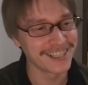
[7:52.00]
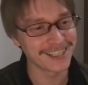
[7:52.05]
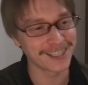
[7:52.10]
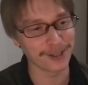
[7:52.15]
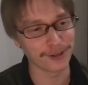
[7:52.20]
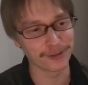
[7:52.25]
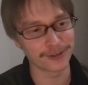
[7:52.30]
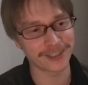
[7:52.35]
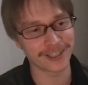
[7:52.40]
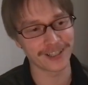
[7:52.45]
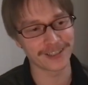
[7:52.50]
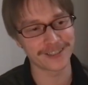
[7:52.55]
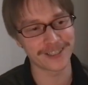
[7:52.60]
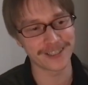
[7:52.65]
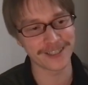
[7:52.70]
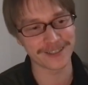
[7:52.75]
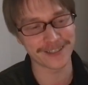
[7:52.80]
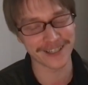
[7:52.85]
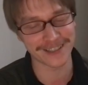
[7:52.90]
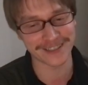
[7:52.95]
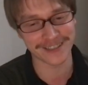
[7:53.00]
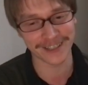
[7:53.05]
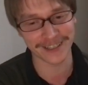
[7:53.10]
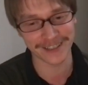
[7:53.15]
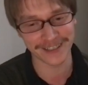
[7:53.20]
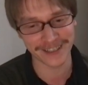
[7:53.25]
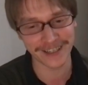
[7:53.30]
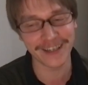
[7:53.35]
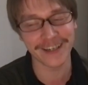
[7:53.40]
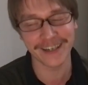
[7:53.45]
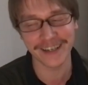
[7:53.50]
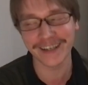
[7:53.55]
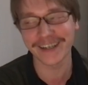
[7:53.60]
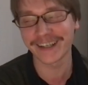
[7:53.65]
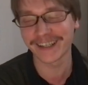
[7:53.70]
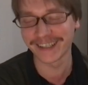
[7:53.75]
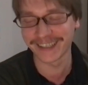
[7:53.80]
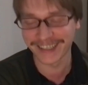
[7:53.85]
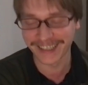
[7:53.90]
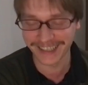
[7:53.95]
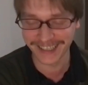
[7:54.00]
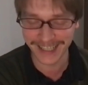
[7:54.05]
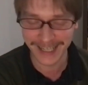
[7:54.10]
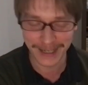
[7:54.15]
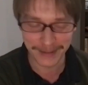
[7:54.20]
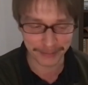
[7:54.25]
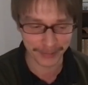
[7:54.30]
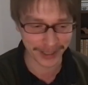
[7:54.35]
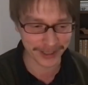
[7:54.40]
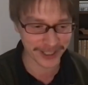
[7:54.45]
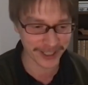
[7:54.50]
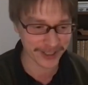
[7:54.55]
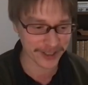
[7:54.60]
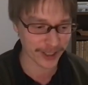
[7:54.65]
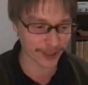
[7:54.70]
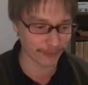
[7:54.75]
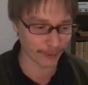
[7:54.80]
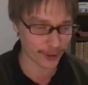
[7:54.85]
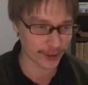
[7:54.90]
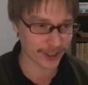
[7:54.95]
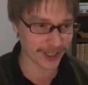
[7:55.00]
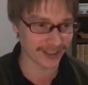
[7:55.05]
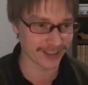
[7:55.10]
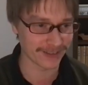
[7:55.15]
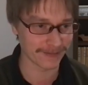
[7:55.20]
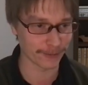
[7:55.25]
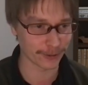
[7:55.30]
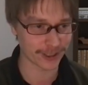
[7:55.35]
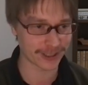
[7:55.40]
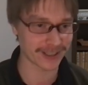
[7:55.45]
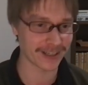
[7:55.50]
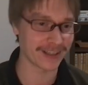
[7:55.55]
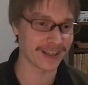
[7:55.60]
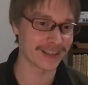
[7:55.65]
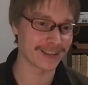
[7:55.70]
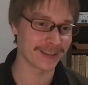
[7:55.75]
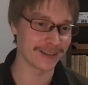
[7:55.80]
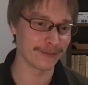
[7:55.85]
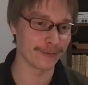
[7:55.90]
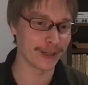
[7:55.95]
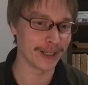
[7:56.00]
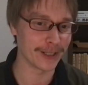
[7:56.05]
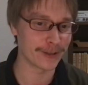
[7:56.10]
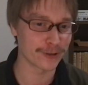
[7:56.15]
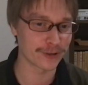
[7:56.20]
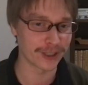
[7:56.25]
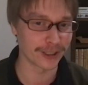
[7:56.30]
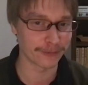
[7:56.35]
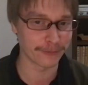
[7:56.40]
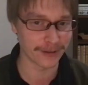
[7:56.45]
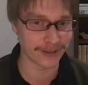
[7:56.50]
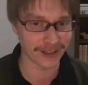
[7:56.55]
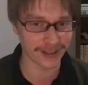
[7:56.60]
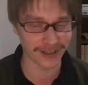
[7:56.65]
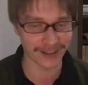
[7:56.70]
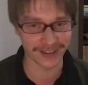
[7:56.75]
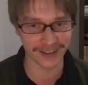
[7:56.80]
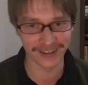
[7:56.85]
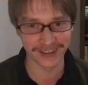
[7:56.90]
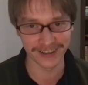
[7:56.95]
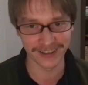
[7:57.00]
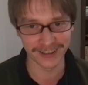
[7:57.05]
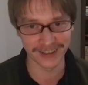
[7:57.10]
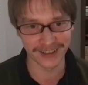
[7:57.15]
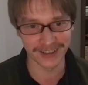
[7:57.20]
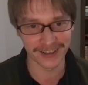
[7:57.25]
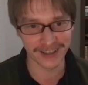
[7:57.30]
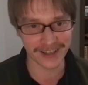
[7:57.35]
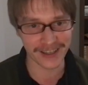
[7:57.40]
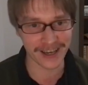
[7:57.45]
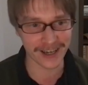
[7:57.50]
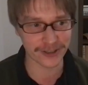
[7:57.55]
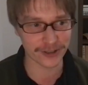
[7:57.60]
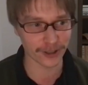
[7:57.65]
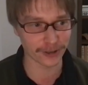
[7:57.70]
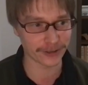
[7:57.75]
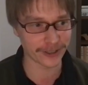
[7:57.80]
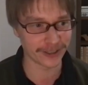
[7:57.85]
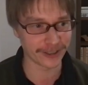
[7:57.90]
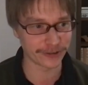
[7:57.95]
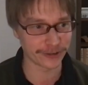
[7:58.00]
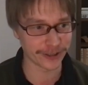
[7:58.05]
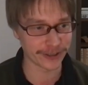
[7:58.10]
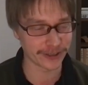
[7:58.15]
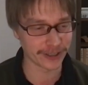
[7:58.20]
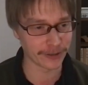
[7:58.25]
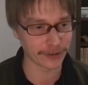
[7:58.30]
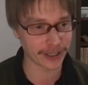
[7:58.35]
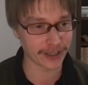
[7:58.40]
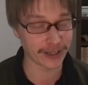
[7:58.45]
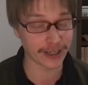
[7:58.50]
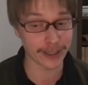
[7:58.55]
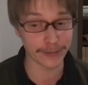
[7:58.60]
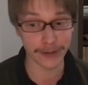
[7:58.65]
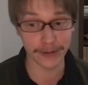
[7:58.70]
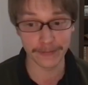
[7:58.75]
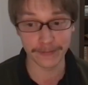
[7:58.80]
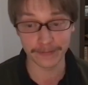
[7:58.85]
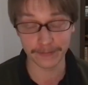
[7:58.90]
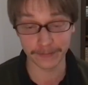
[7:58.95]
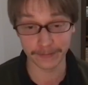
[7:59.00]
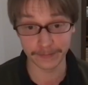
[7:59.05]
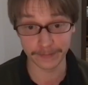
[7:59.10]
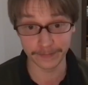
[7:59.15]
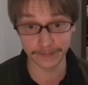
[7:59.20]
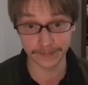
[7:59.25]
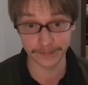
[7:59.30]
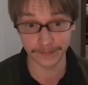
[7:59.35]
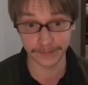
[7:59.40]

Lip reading: Don't tell Chizu-sensei. Yeah. My teacher would say that we need to start with the actual territory surrounding game. Mm-hmm.